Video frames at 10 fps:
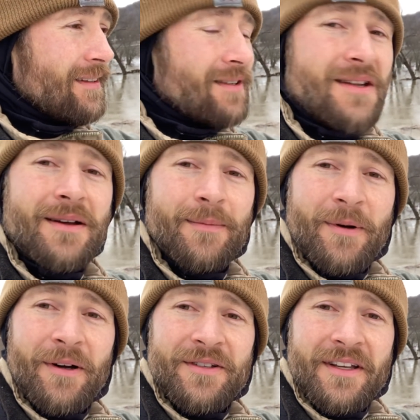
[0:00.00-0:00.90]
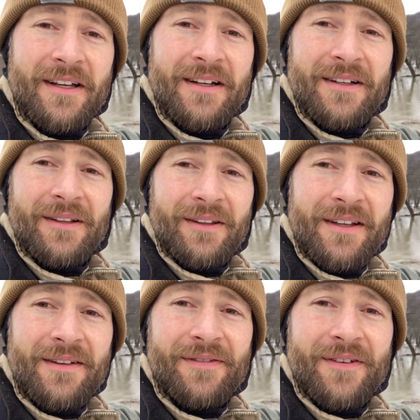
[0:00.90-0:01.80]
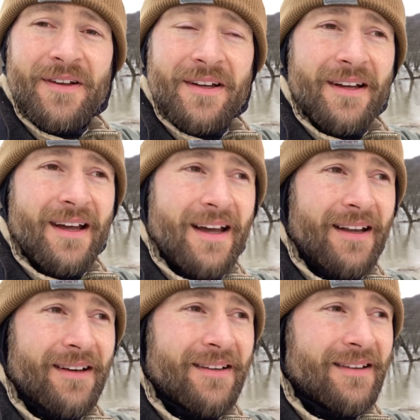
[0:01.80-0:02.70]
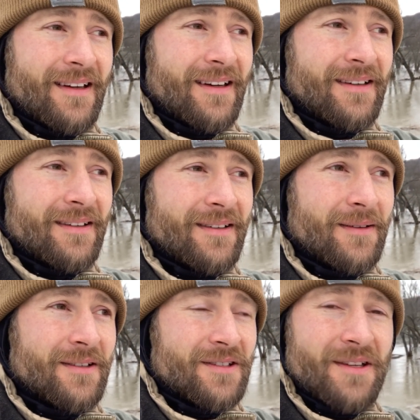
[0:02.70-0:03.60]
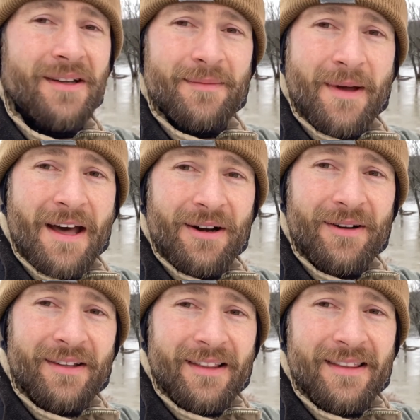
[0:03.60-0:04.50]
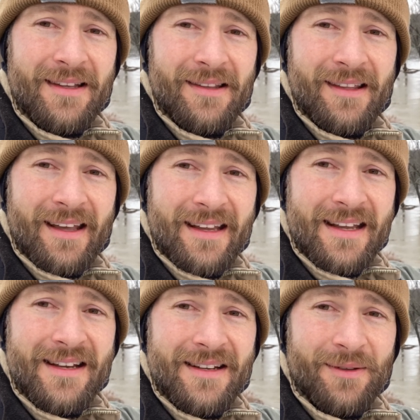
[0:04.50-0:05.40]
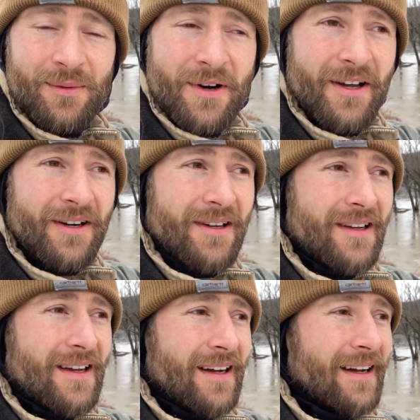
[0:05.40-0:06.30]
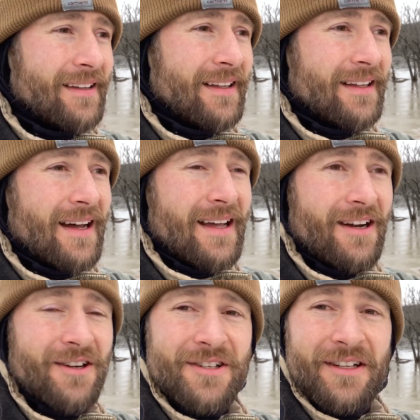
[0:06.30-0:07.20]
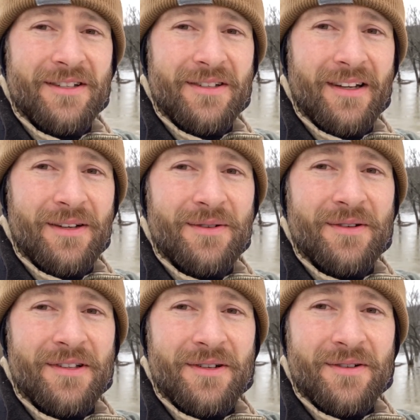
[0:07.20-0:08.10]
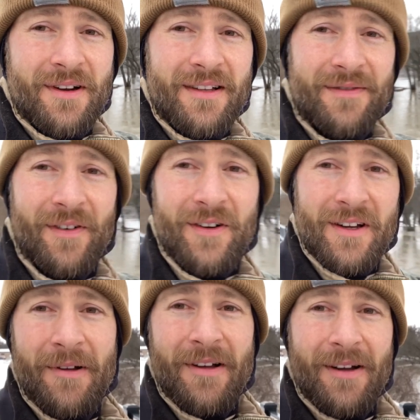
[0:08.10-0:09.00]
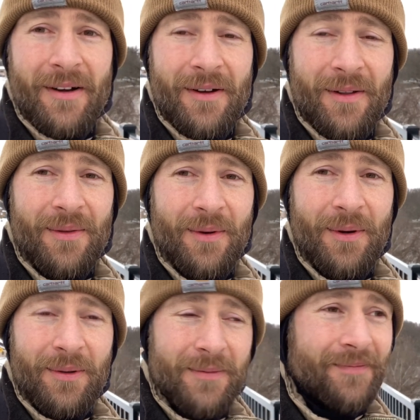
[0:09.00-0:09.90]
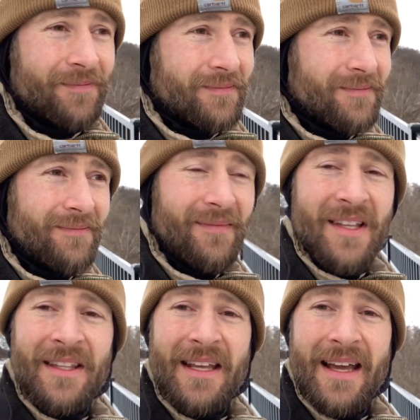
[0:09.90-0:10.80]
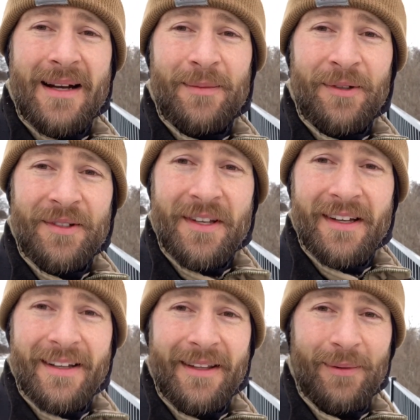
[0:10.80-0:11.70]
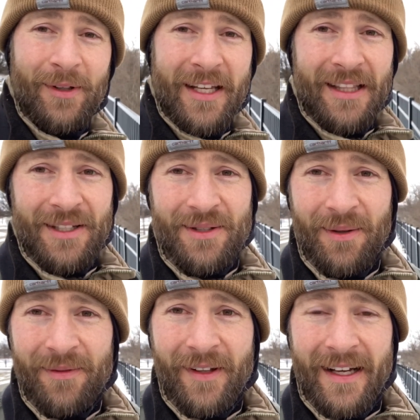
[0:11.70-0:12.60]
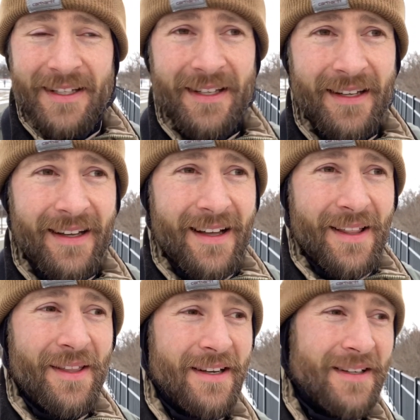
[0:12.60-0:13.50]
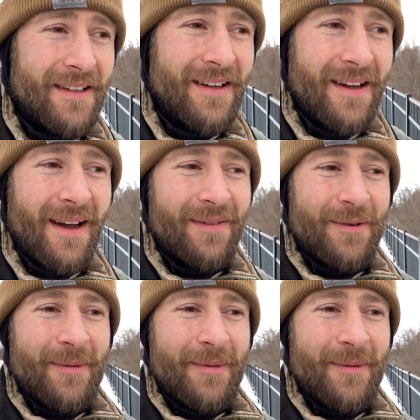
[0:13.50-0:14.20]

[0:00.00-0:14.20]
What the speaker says: decomposing leaf and stick matter that they eat in the water, and then that energy and nutrients are transferred through the animals that will eat the stoneflies that haven't